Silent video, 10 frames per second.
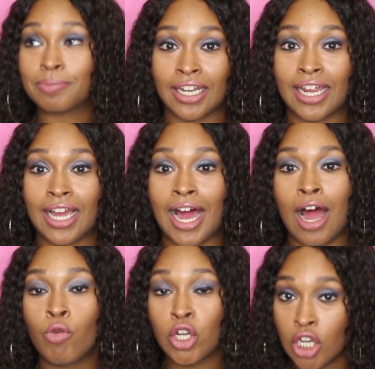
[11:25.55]
Like,
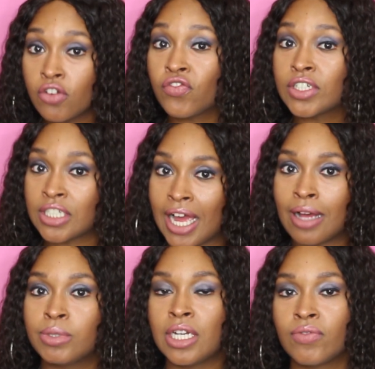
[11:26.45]
I would look for
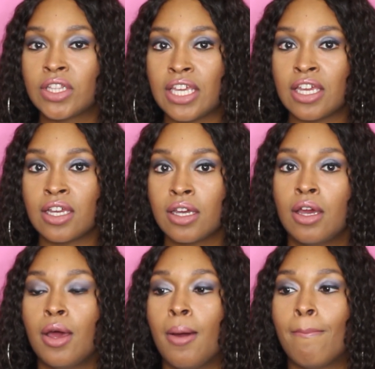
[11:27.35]
jobs and
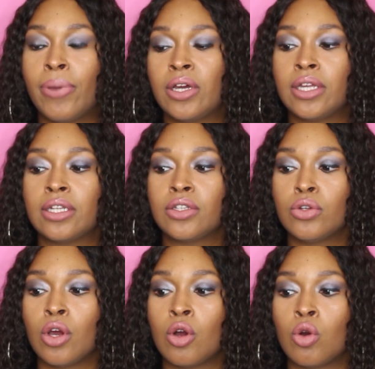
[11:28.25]
everything, but you
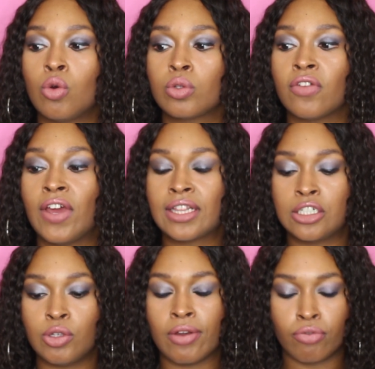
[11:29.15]
know, the fact
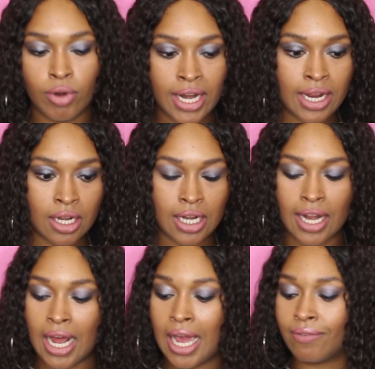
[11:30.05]
that you have rent
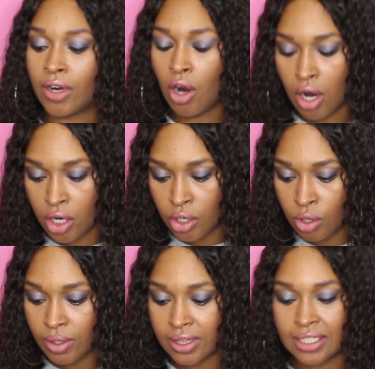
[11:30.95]
and I have a car
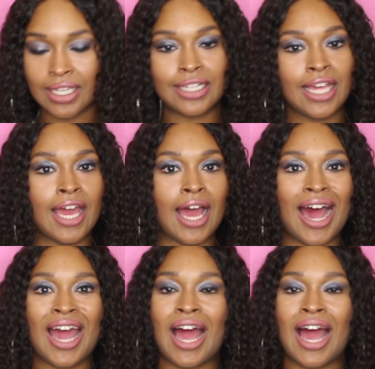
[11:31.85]
note and things like that,